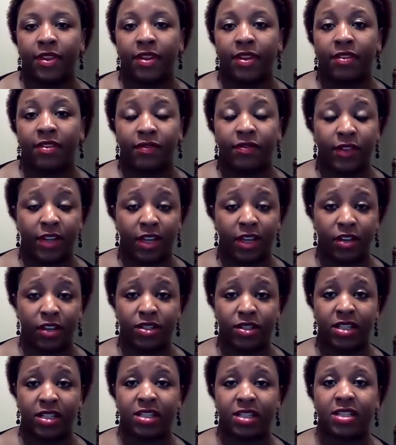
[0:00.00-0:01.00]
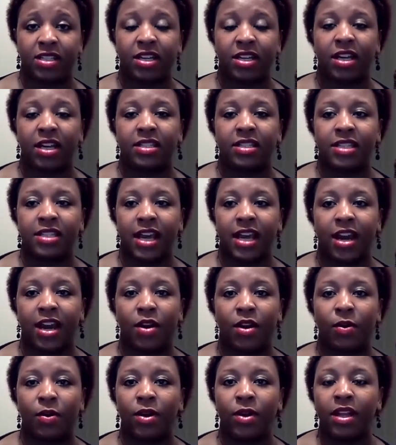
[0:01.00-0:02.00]
videos, I discussed
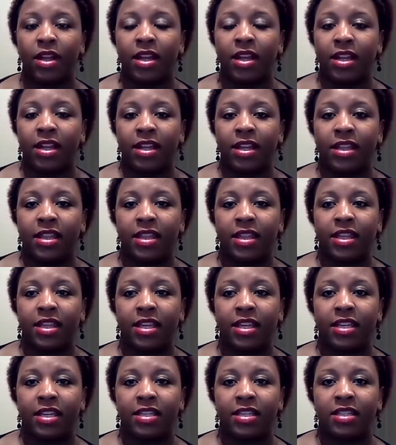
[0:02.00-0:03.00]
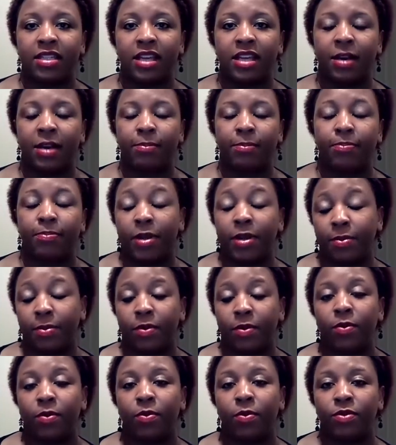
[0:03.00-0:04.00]
how these people
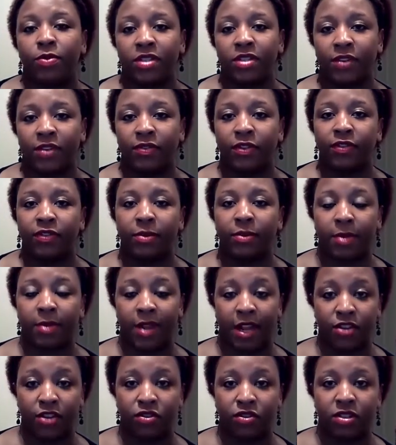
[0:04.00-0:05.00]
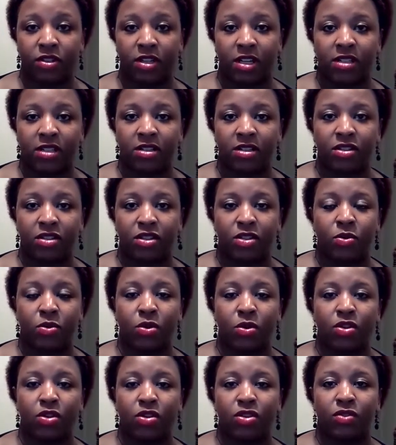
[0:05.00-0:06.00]
who suffer from gastrointestinal
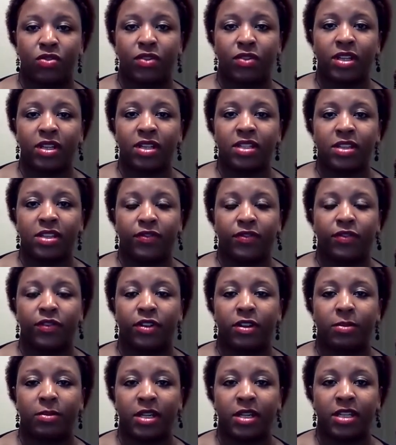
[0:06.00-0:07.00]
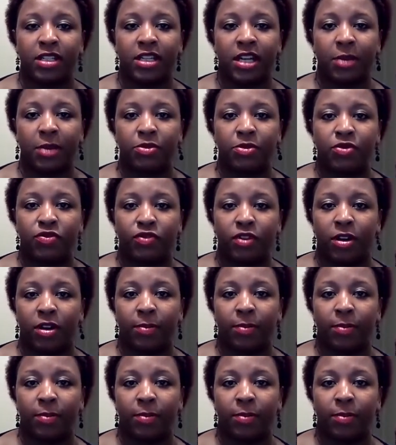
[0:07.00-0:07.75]
disorders are really suffering many times from